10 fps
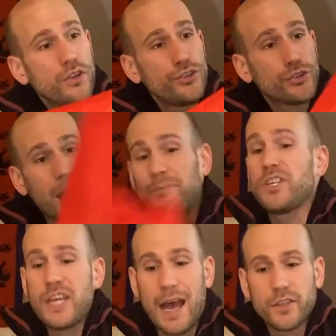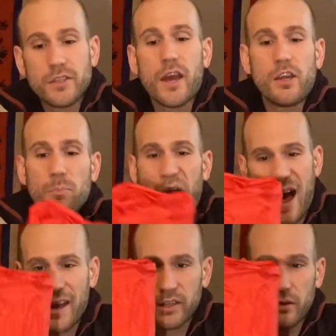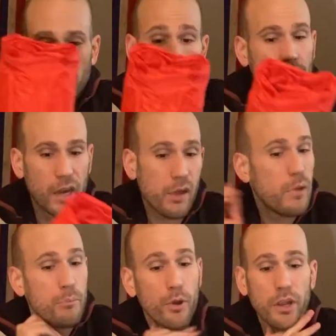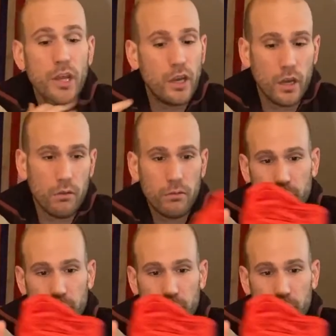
strap it to the outside of your pack, and I'd recommend putting it in a